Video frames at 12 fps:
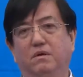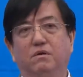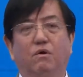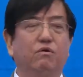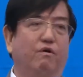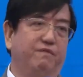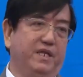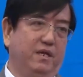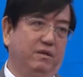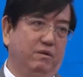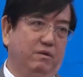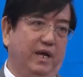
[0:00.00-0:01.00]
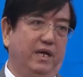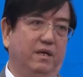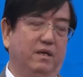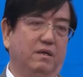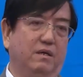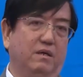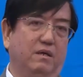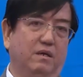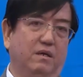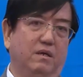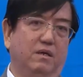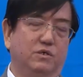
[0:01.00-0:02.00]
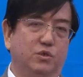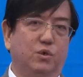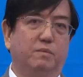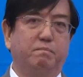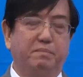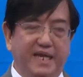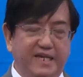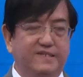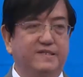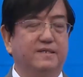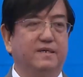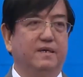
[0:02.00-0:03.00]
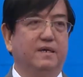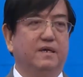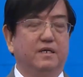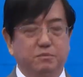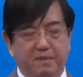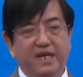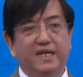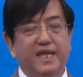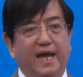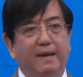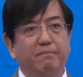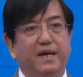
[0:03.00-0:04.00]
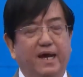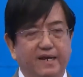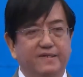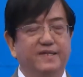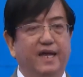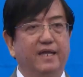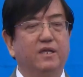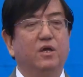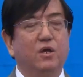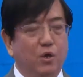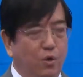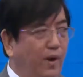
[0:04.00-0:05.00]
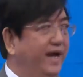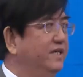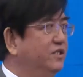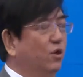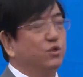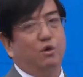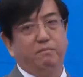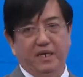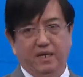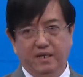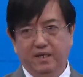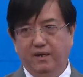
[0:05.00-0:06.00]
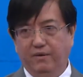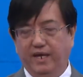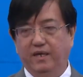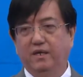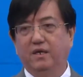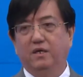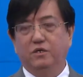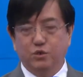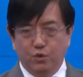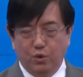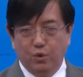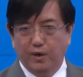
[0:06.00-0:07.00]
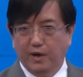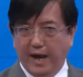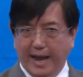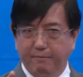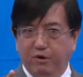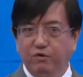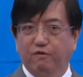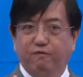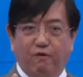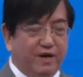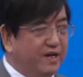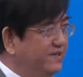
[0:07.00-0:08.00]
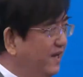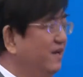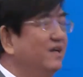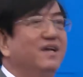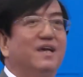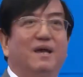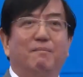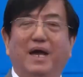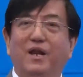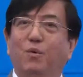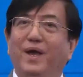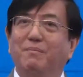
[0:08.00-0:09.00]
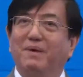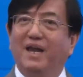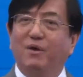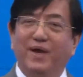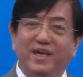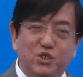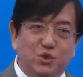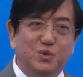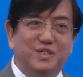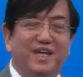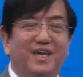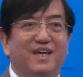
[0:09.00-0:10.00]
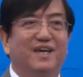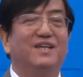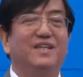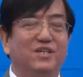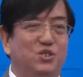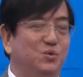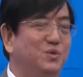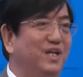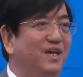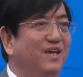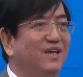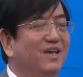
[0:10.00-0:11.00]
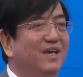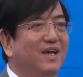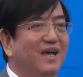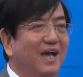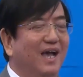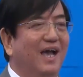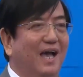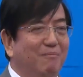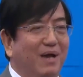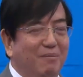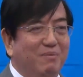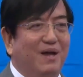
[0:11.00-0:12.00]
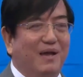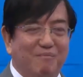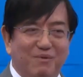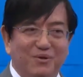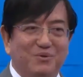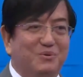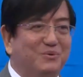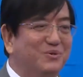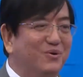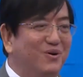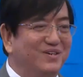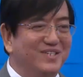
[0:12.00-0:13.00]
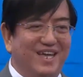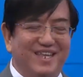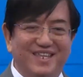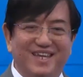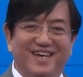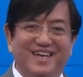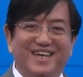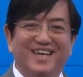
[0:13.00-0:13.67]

no confident, right? So please. Spend the time, understand what is autonomy, right? So I'm going to focus. By the way, Tuesday, next Tuesday, I'm going to Jurong Center.